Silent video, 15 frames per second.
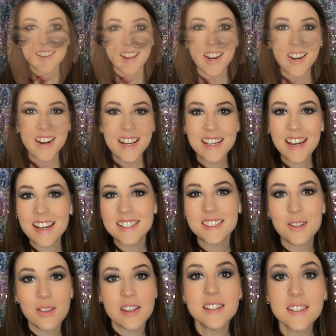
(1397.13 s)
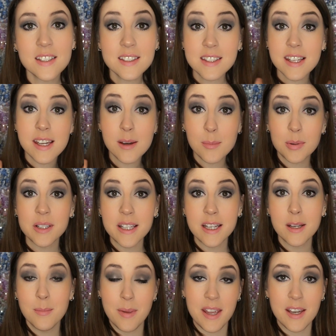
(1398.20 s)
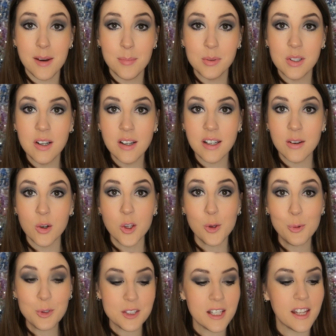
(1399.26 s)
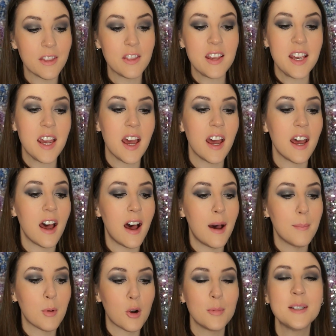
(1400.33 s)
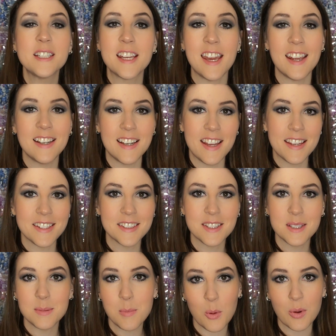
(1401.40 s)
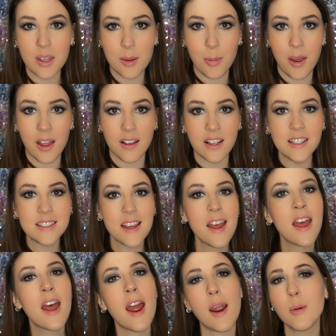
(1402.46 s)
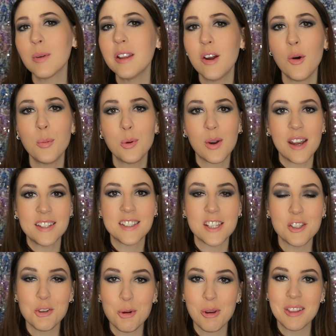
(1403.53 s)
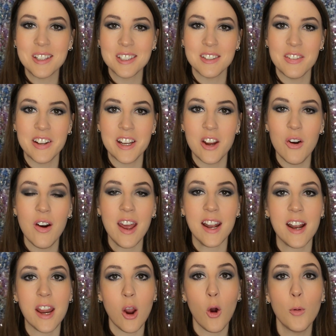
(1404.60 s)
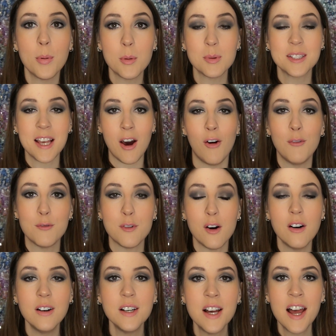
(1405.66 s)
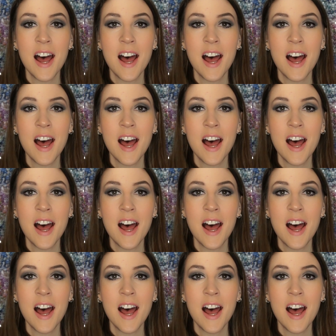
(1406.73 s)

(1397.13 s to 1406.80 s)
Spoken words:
Alright guys, so this is the completed makeup look using the Urban Decay Naked Smoky palette. I really hope you guys enjoyed this video, and I hope it was helpful.